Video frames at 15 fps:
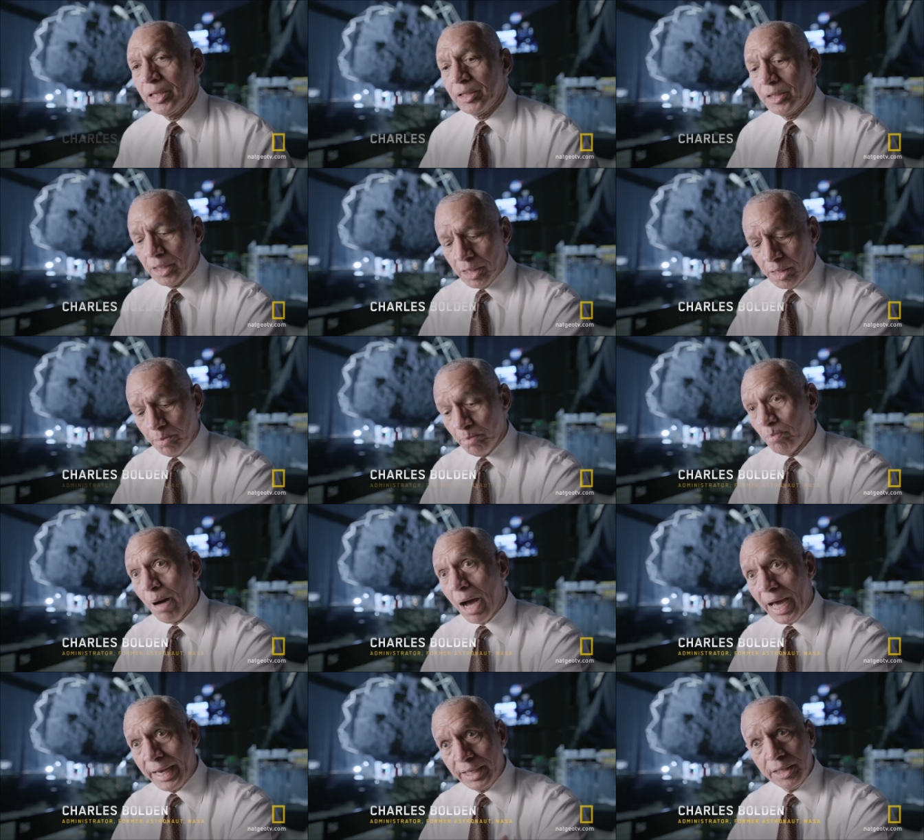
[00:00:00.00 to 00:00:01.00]
The
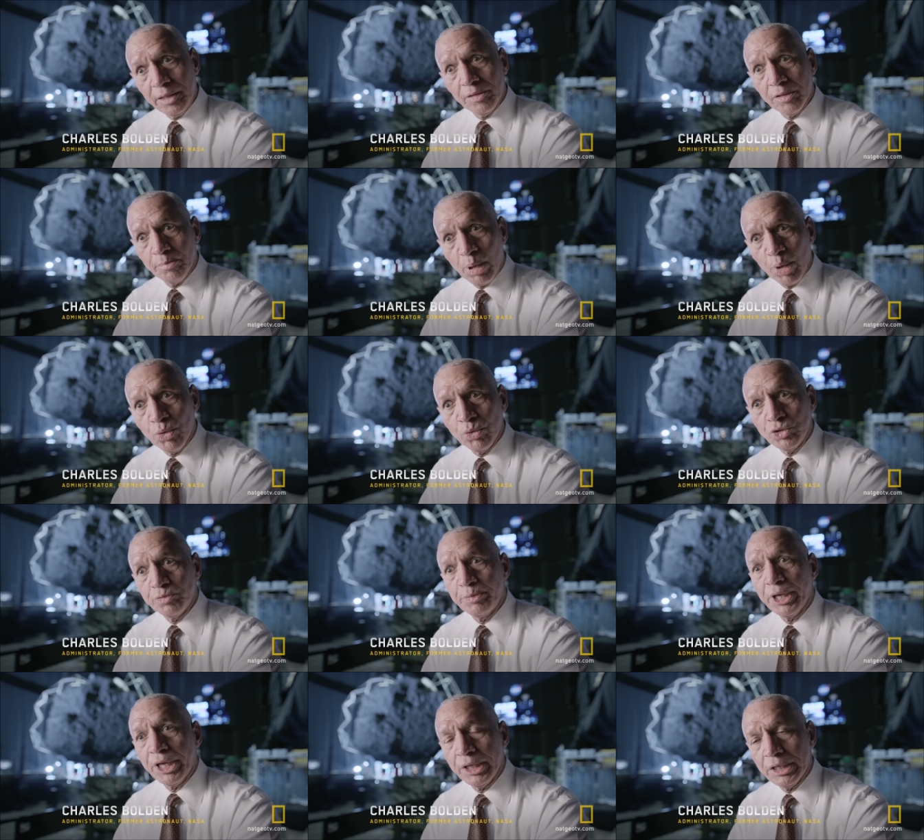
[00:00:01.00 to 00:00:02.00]
body, the
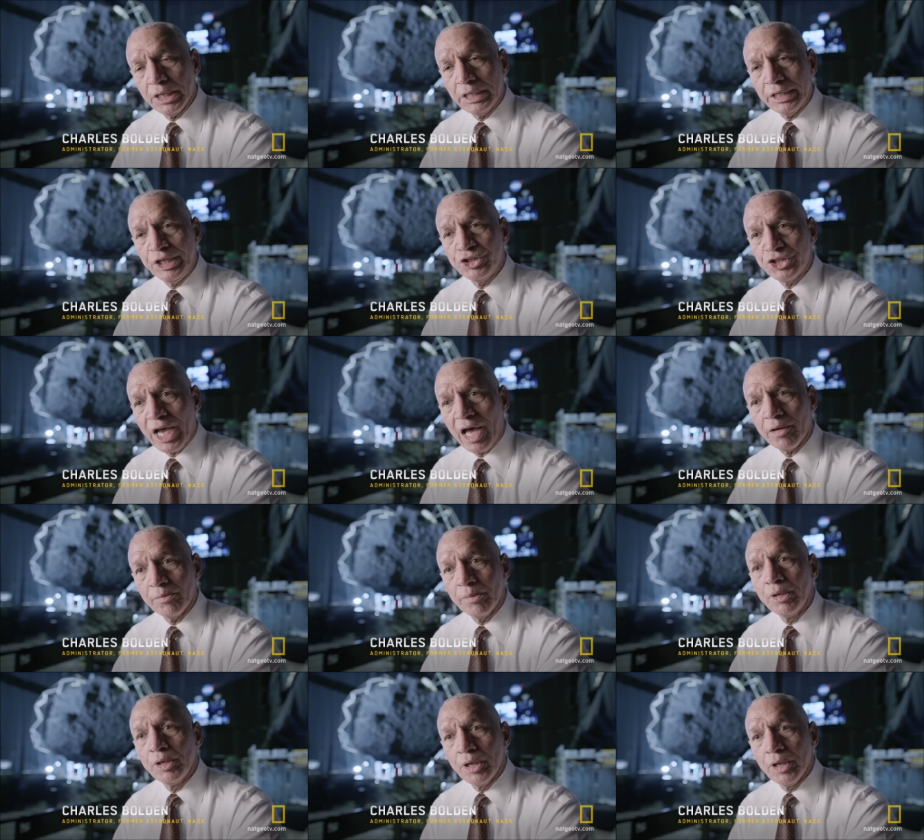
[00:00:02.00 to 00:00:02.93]
bones, begin to leach out